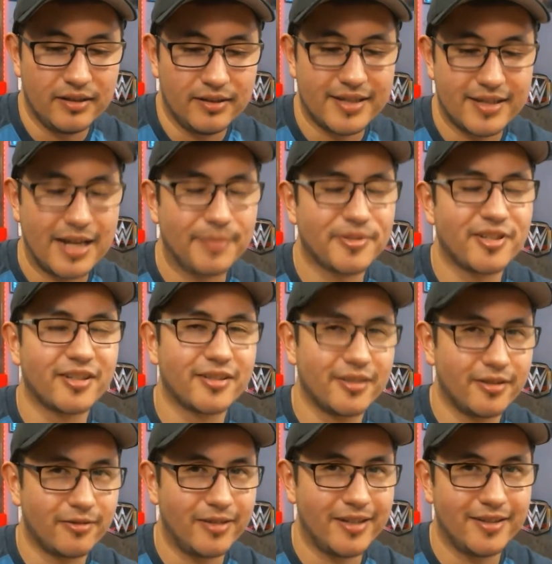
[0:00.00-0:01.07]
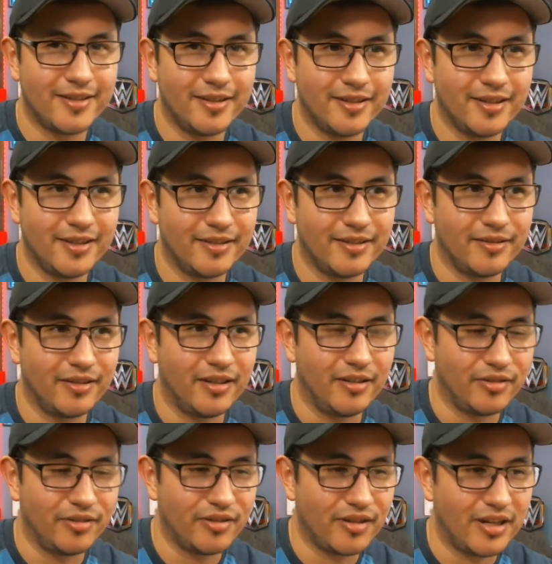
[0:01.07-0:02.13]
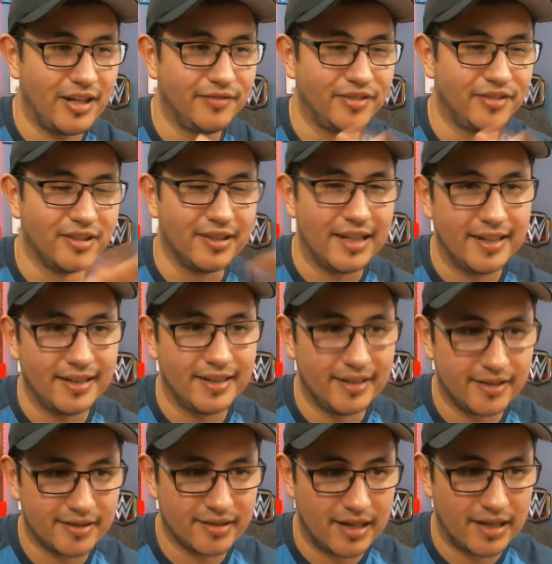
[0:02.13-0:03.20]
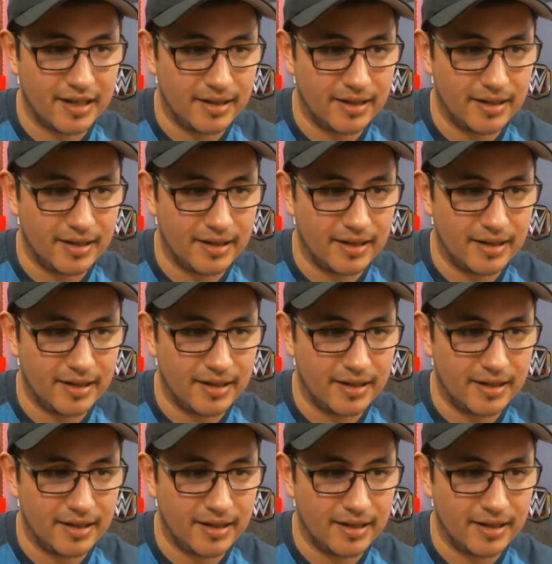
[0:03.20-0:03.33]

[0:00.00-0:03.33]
Samsung did the right thing in kind of delaying its,